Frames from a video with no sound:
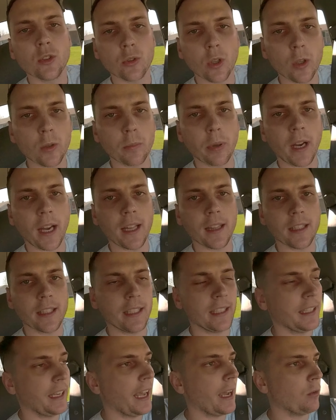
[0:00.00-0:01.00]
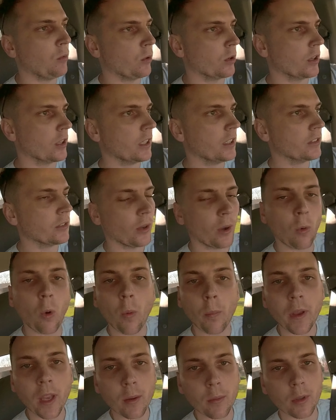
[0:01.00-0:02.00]
drone pilot network, so I
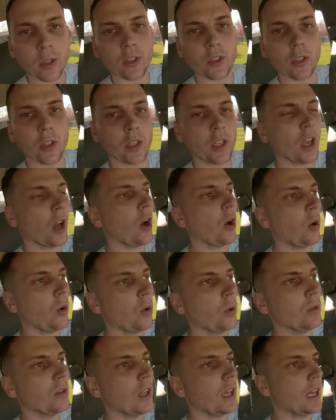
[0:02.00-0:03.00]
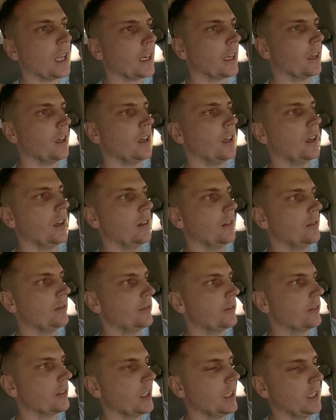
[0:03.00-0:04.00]
won't be able to show you a whole lot
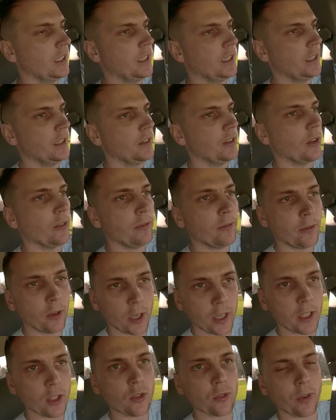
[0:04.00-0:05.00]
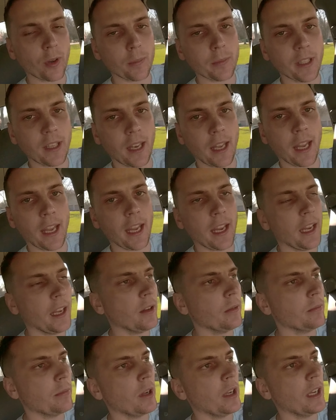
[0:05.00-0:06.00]
of the footage from
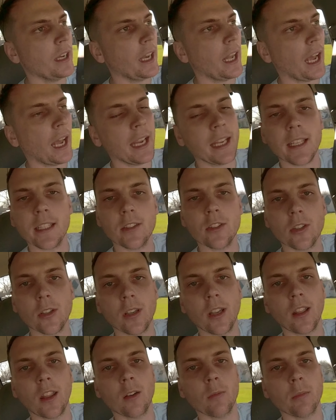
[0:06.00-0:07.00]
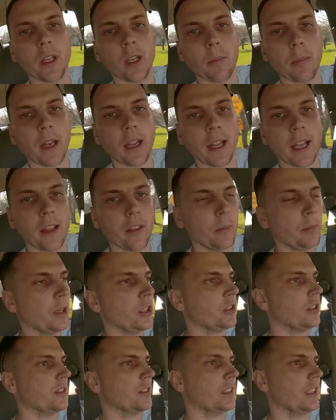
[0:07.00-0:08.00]
today, but I can show you a little bit about how the
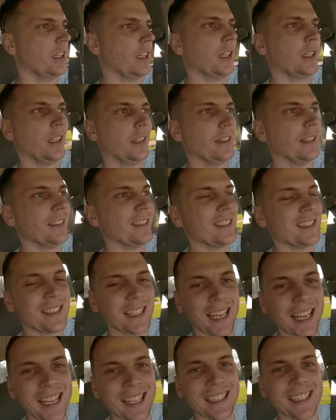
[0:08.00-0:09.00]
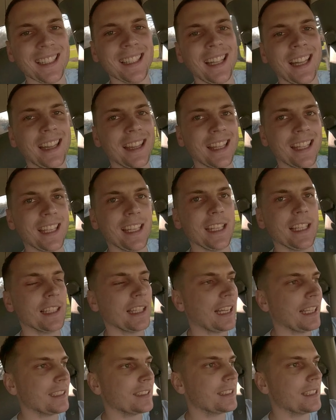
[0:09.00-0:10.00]
mission's conducted. This is in the
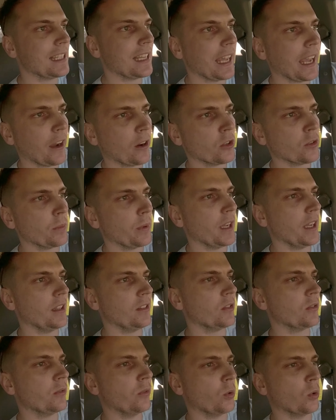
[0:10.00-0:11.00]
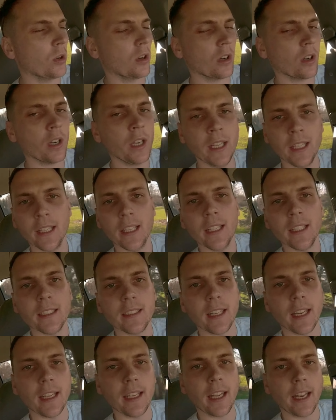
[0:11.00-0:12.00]
Class C airspace for
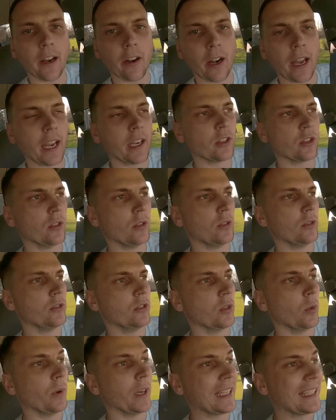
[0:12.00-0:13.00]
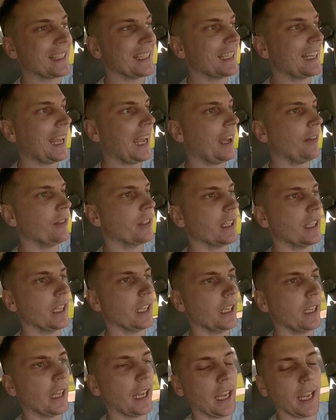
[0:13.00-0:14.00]
Dayton International, so we did have to
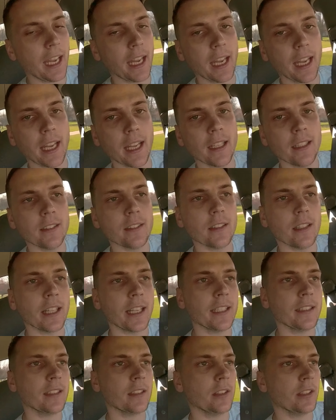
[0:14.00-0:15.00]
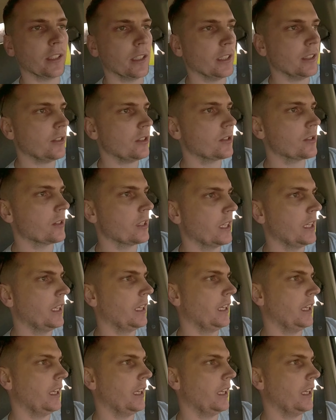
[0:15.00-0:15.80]
get a LAANC clearance.